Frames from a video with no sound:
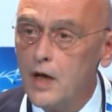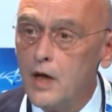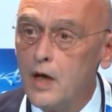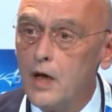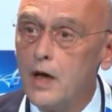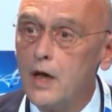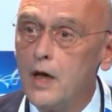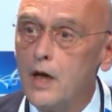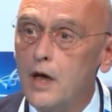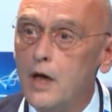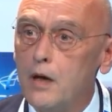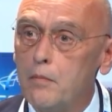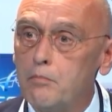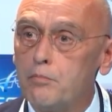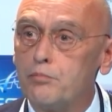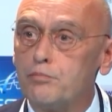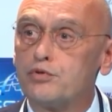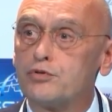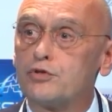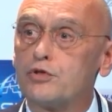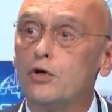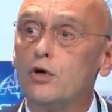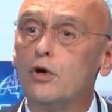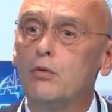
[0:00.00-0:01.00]
a
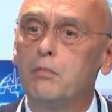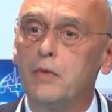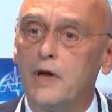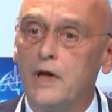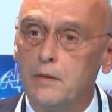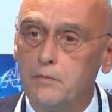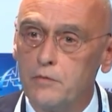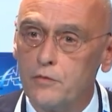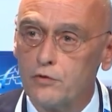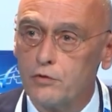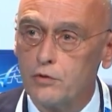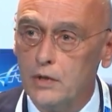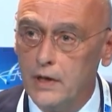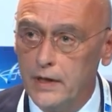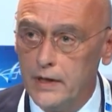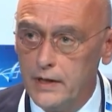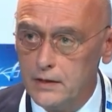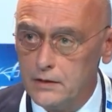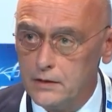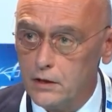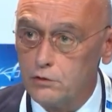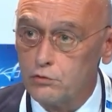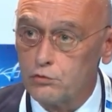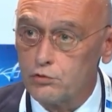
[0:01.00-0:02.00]
problem
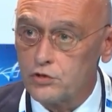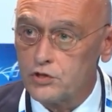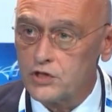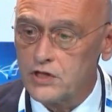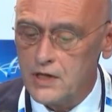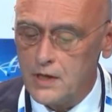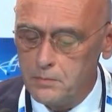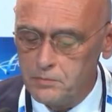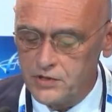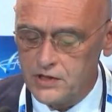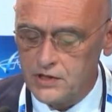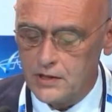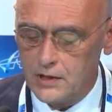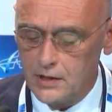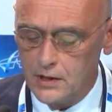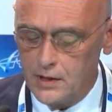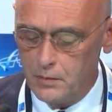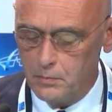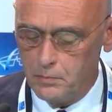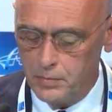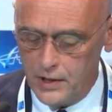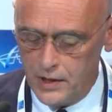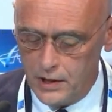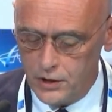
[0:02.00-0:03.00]
related to sepsis in a
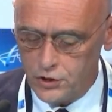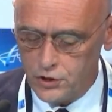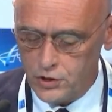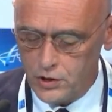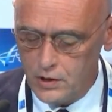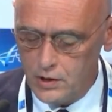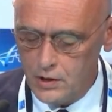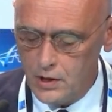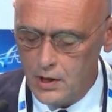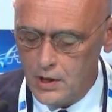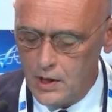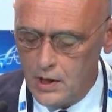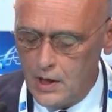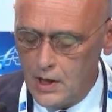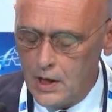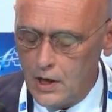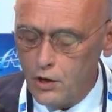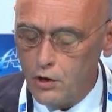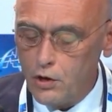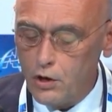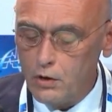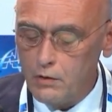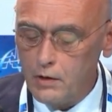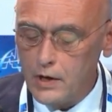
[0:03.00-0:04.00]
patient,
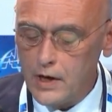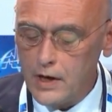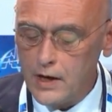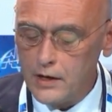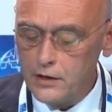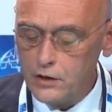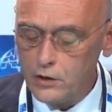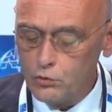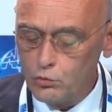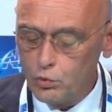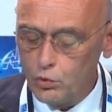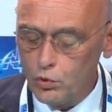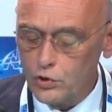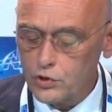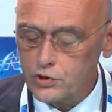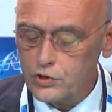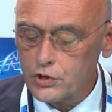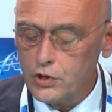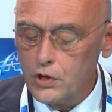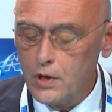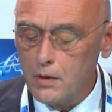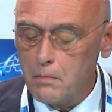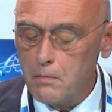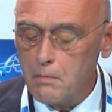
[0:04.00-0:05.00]
and it was
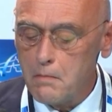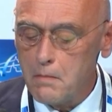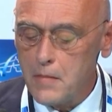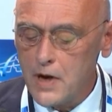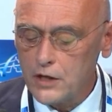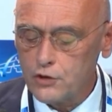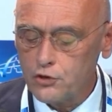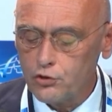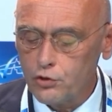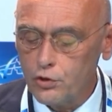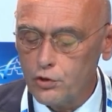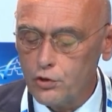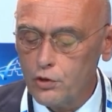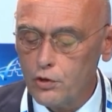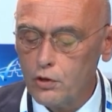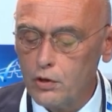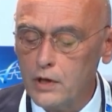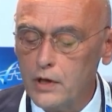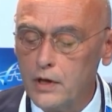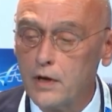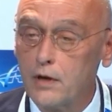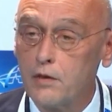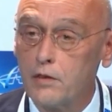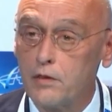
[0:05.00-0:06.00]
much
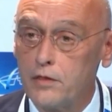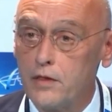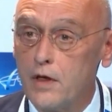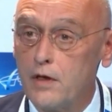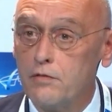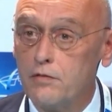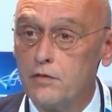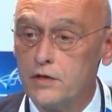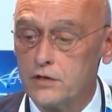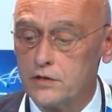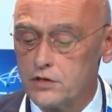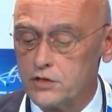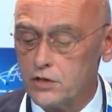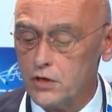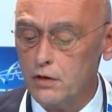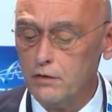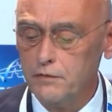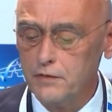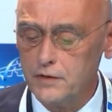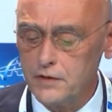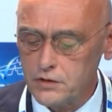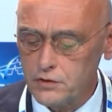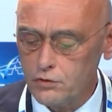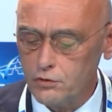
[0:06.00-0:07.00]
earlier than the
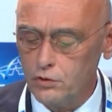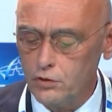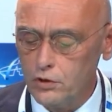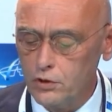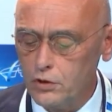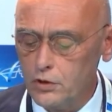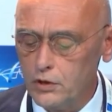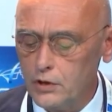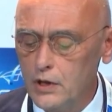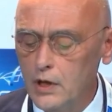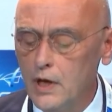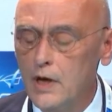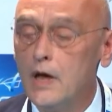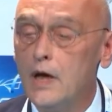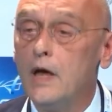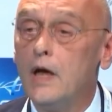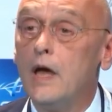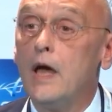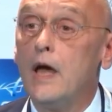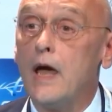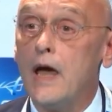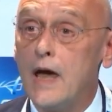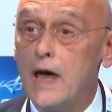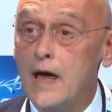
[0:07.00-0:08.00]
SOFA score
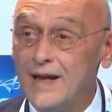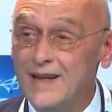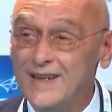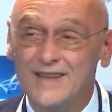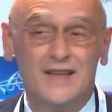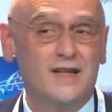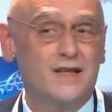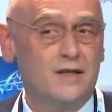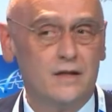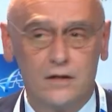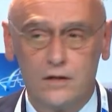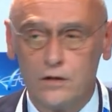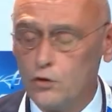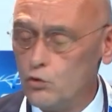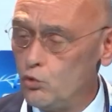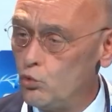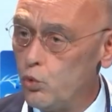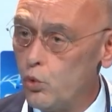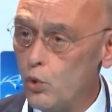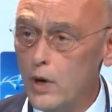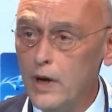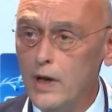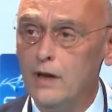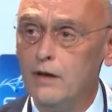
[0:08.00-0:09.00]
and
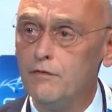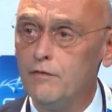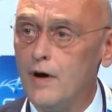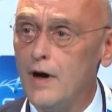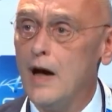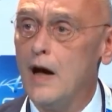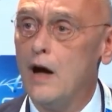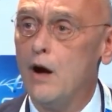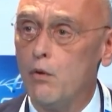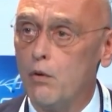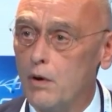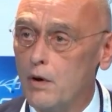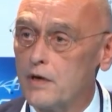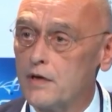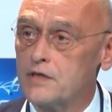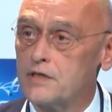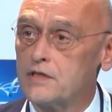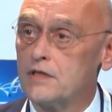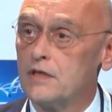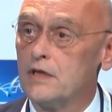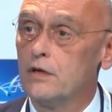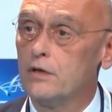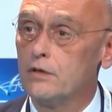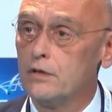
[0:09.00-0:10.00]
12 hours
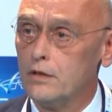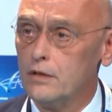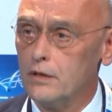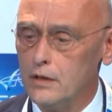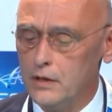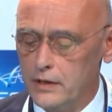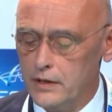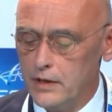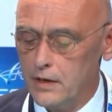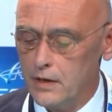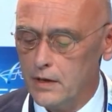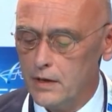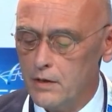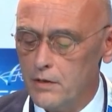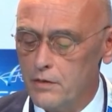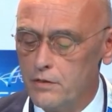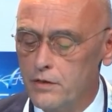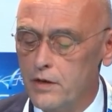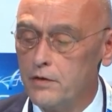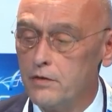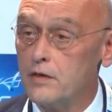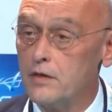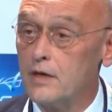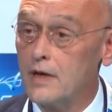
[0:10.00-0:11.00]
earlier
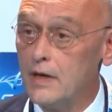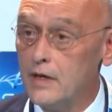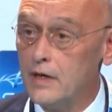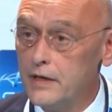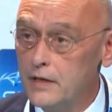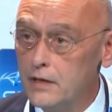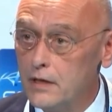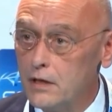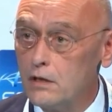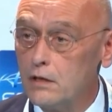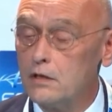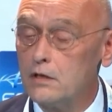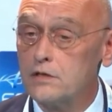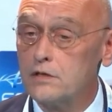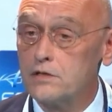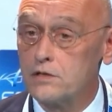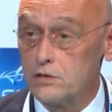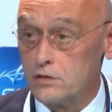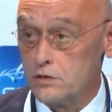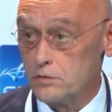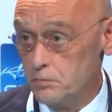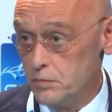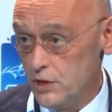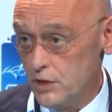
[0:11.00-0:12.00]
than the clinical
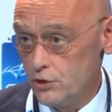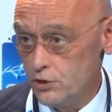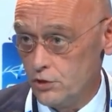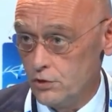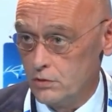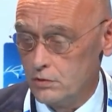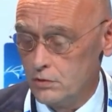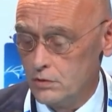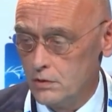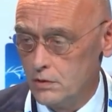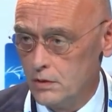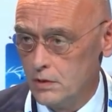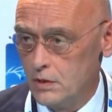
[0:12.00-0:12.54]
suspicion,